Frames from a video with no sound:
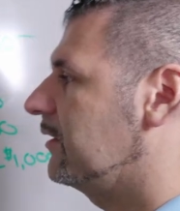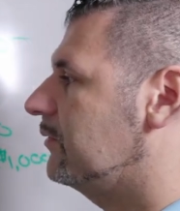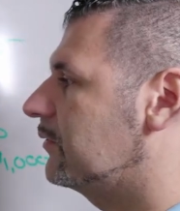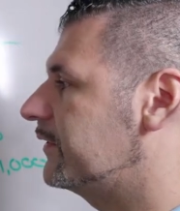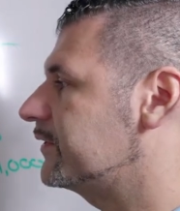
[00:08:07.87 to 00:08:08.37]

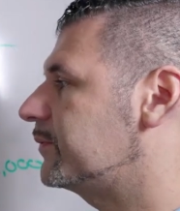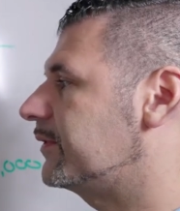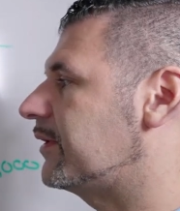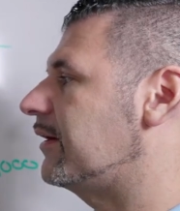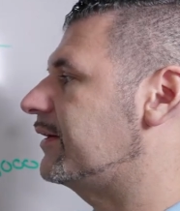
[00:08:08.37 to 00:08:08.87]
Where this
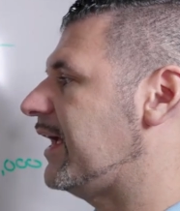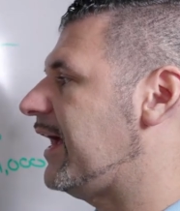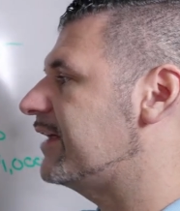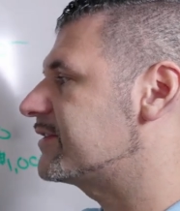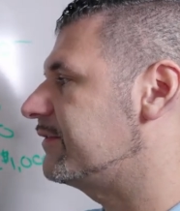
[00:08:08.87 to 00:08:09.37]
one already
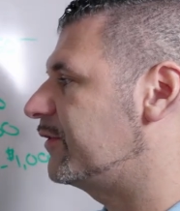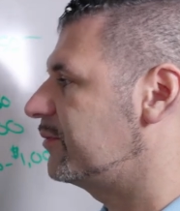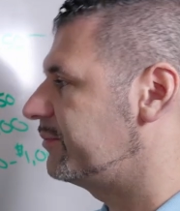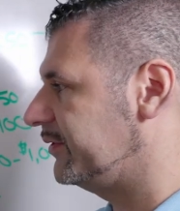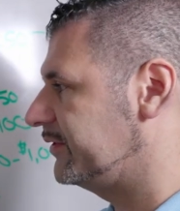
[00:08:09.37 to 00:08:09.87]
has the
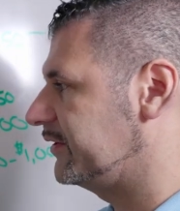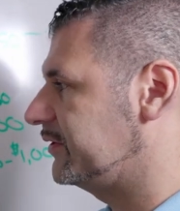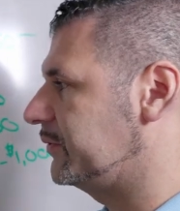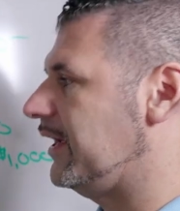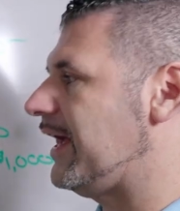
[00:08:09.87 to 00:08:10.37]
phone built
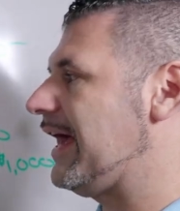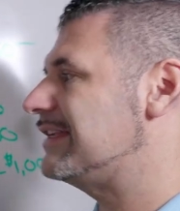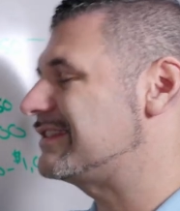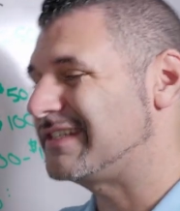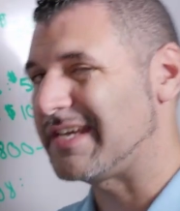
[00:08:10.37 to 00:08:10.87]
into it,
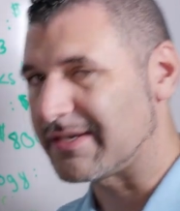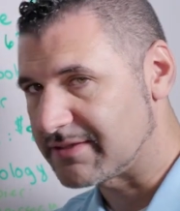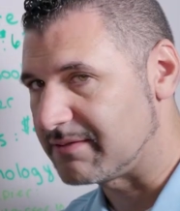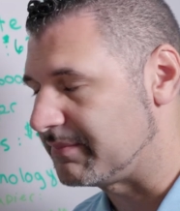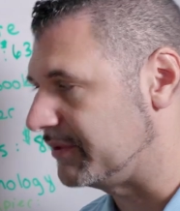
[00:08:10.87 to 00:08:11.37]
has the
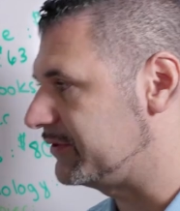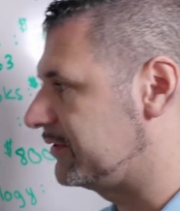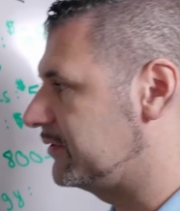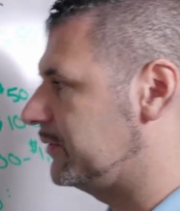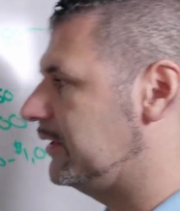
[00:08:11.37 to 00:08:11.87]
texting built
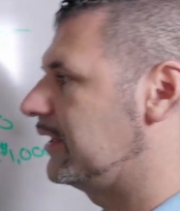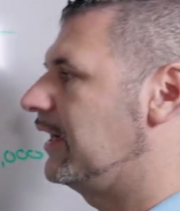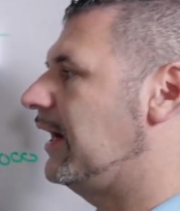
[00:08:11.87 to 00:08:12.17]
into it.